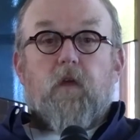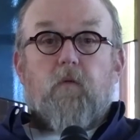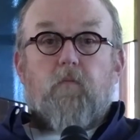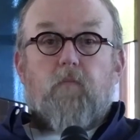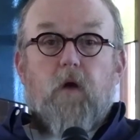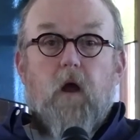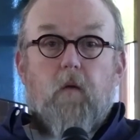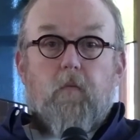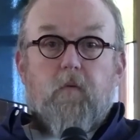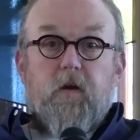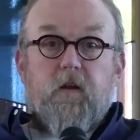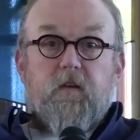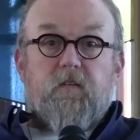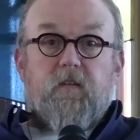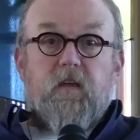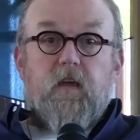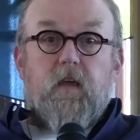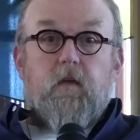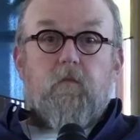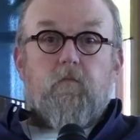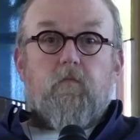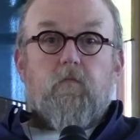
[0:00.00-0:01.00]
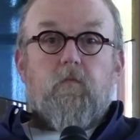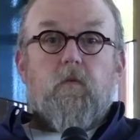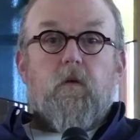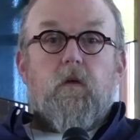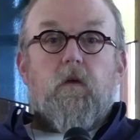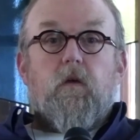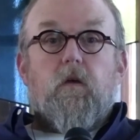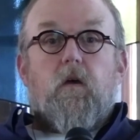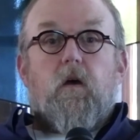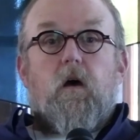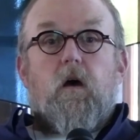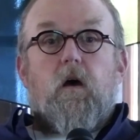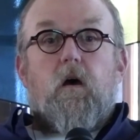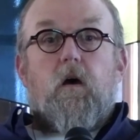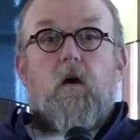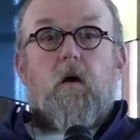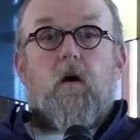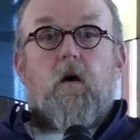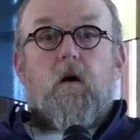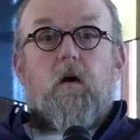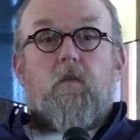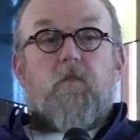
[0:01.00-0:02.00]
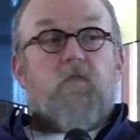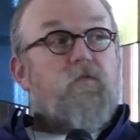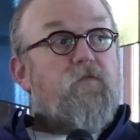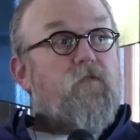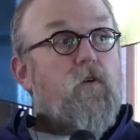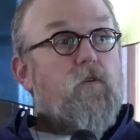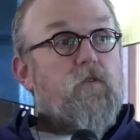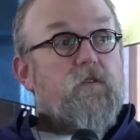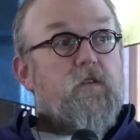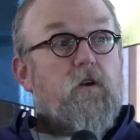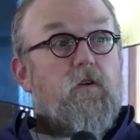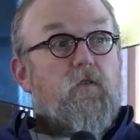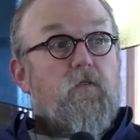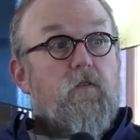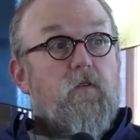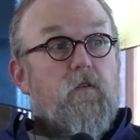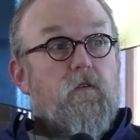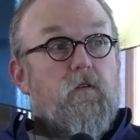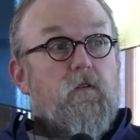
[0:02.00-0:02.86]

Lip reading: and property team, the folks that are